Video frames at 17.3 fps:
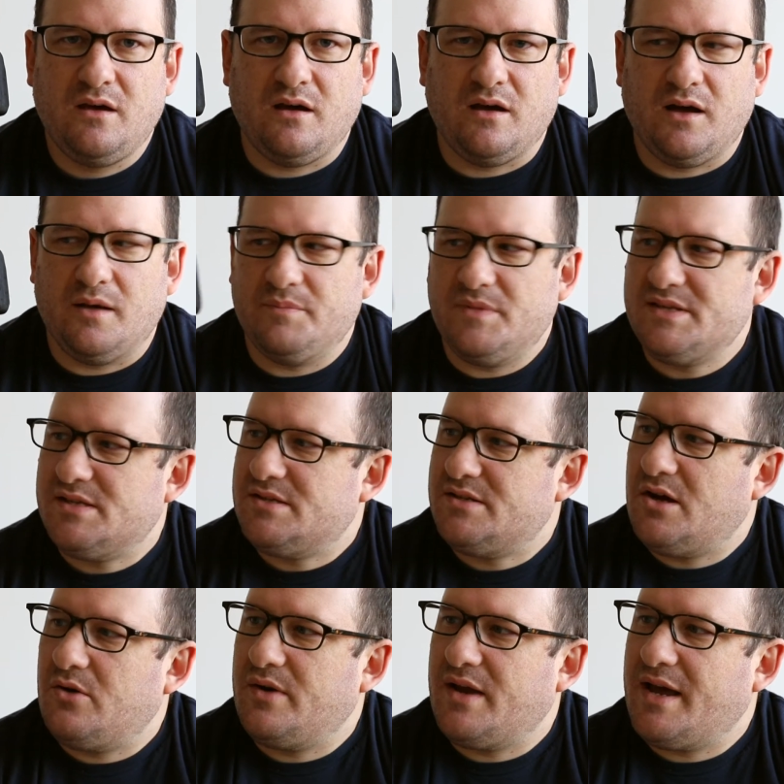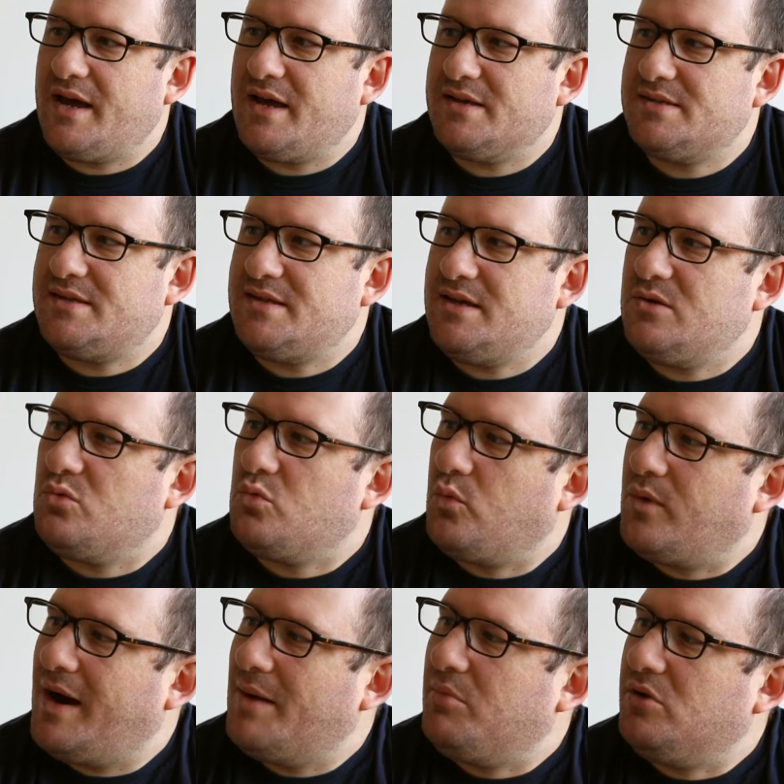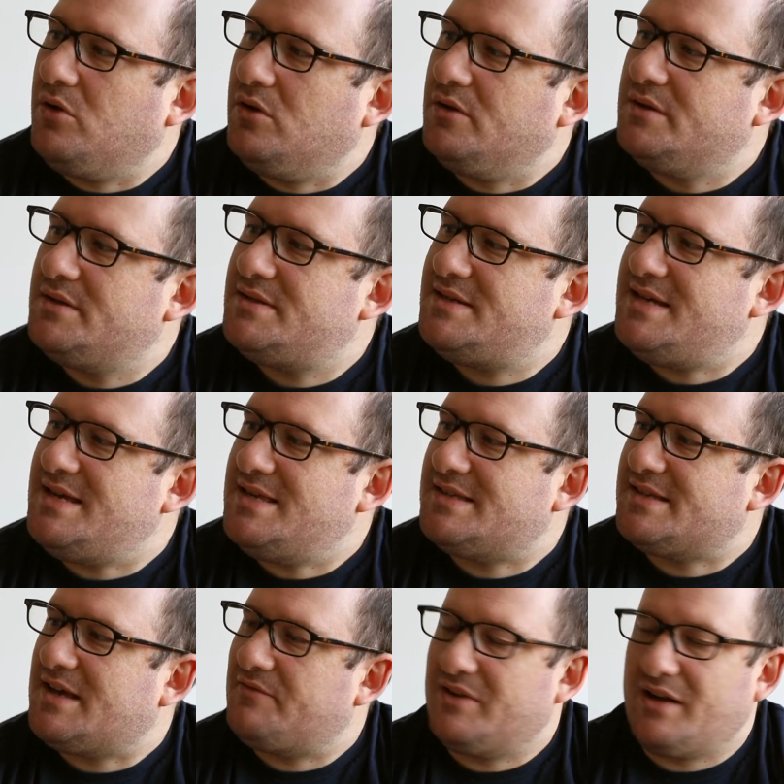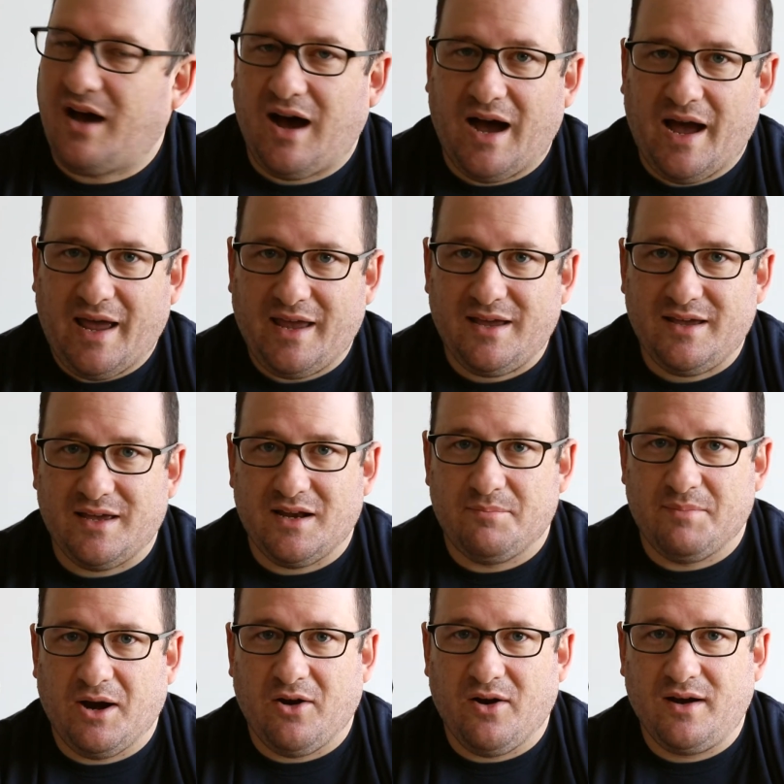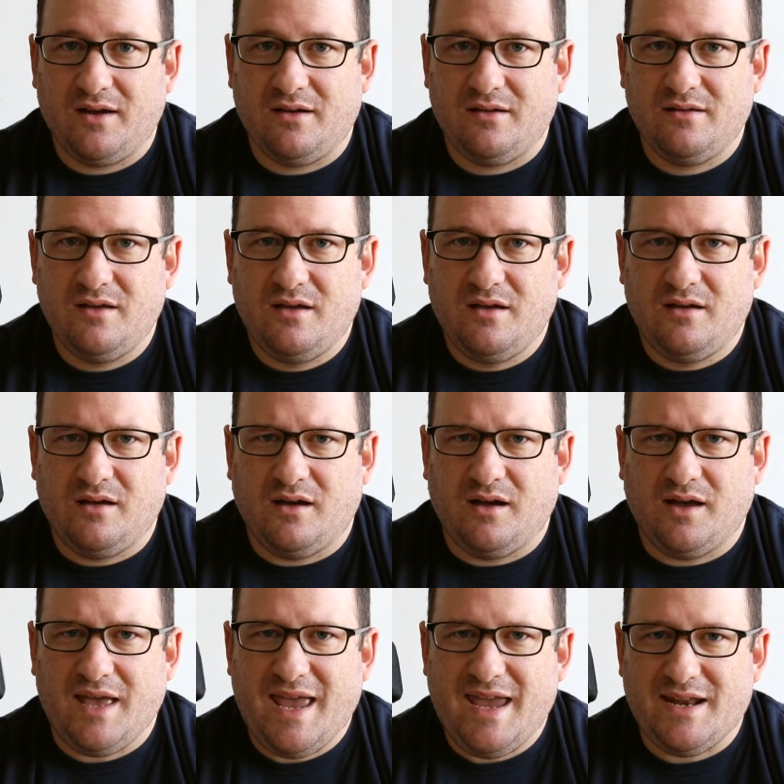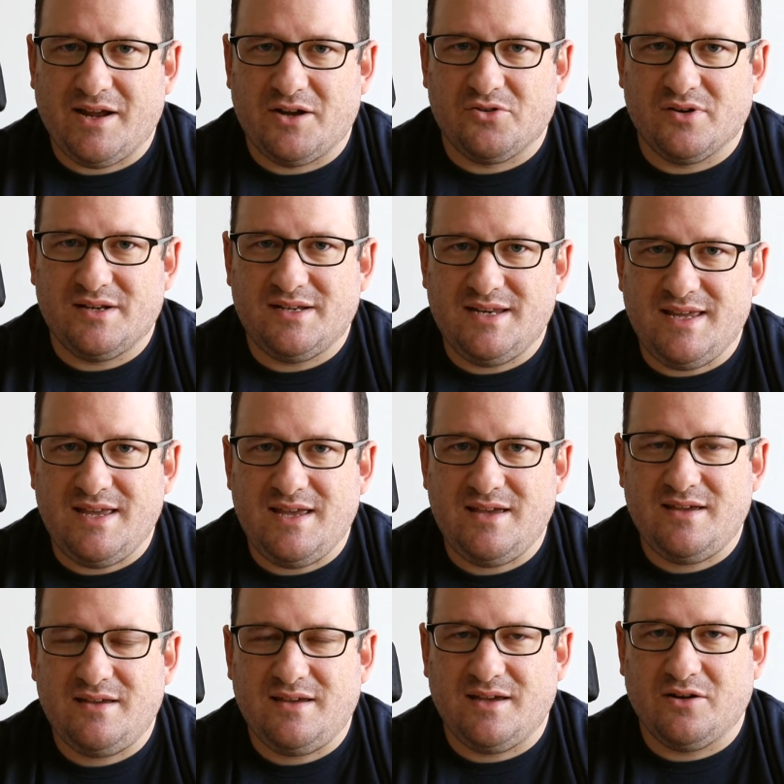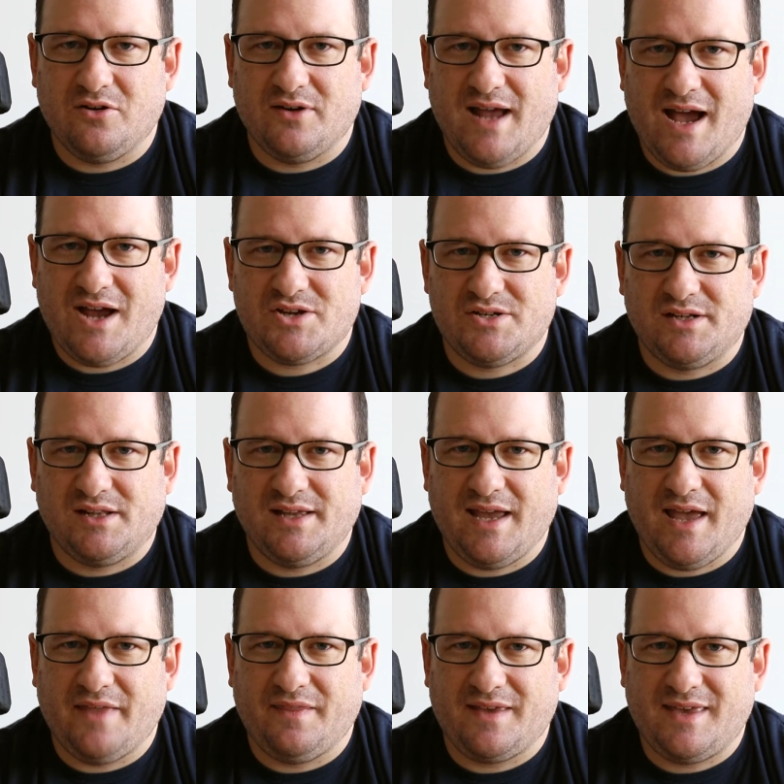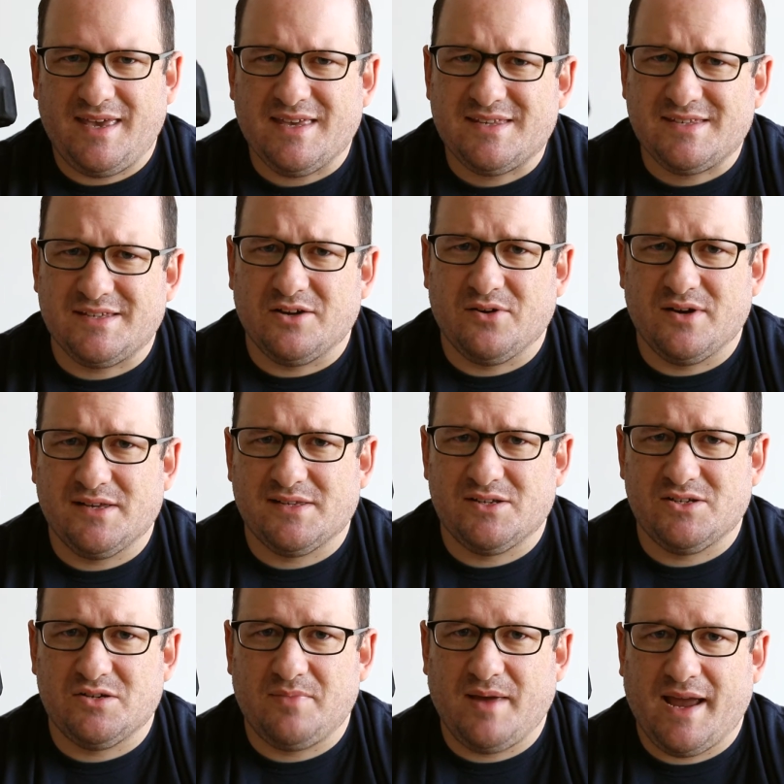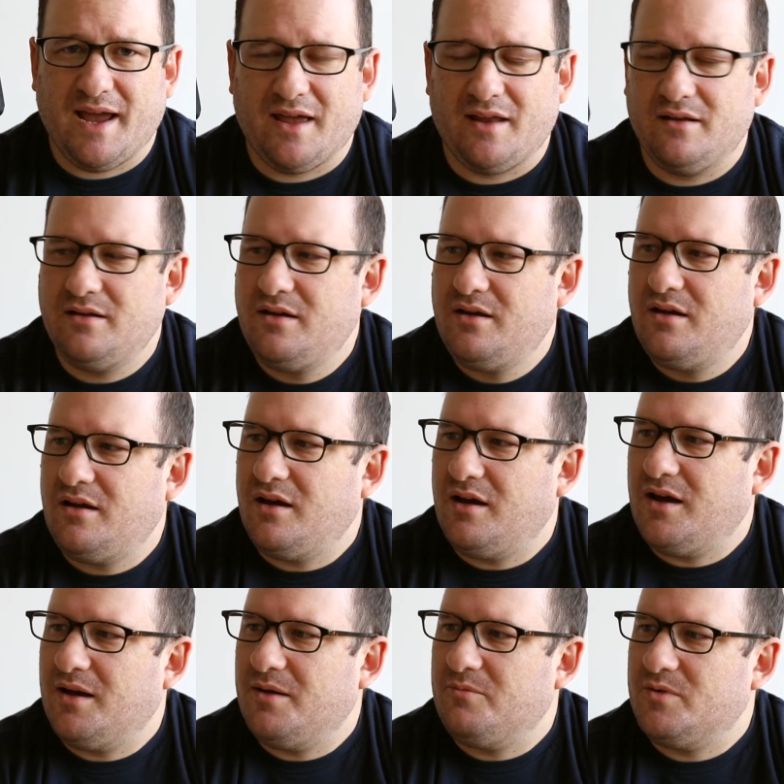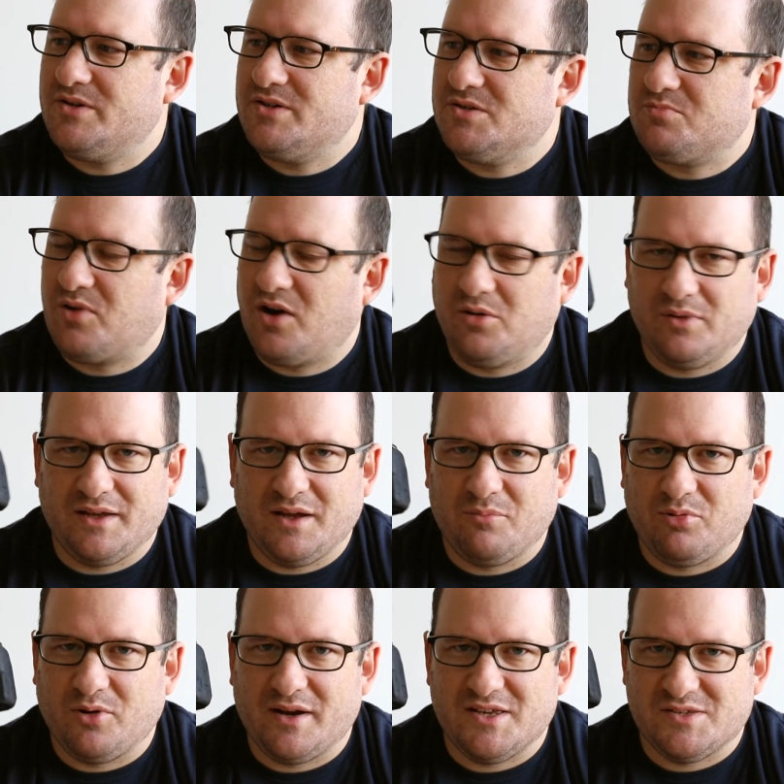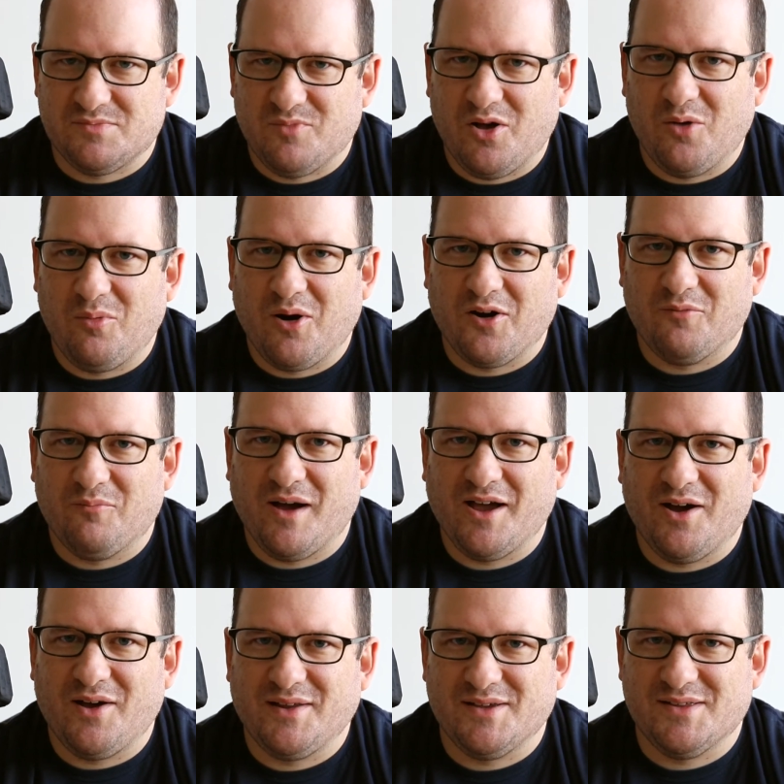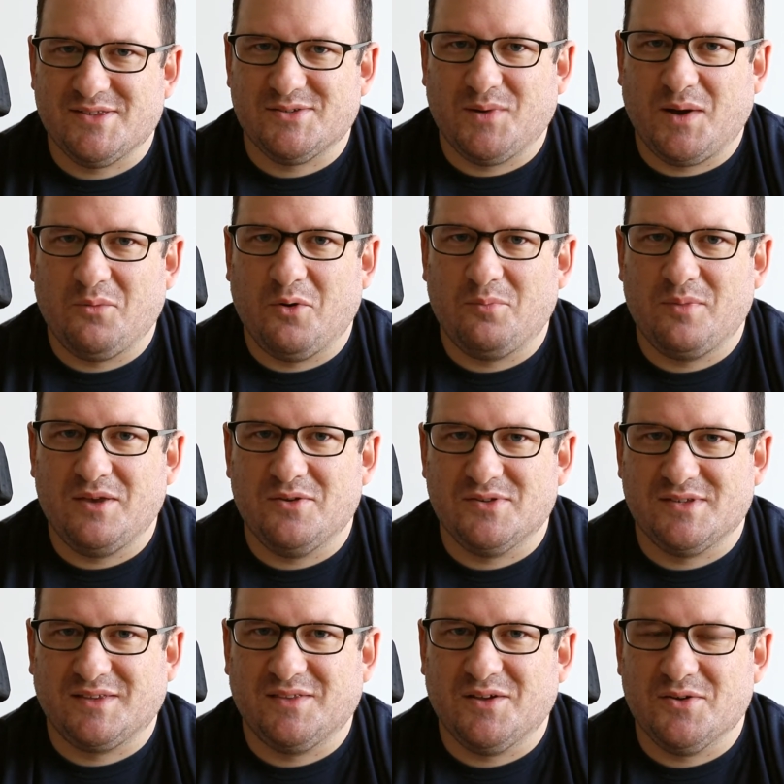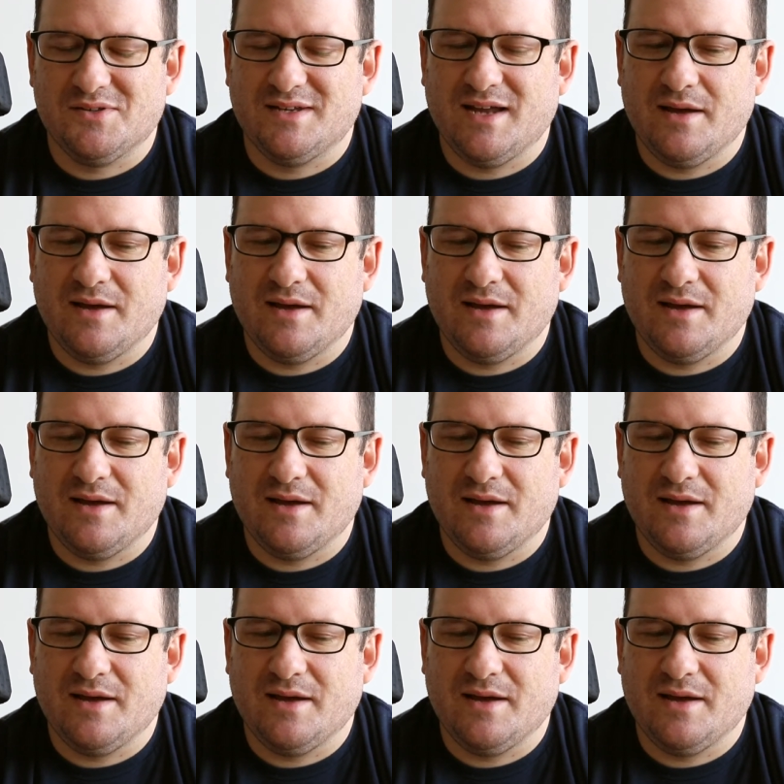This is known as the Rebel T7i in America, 800D internationally, and the KISS series in Japan. Which is probably a pretty small part of my audience, so I won't be using those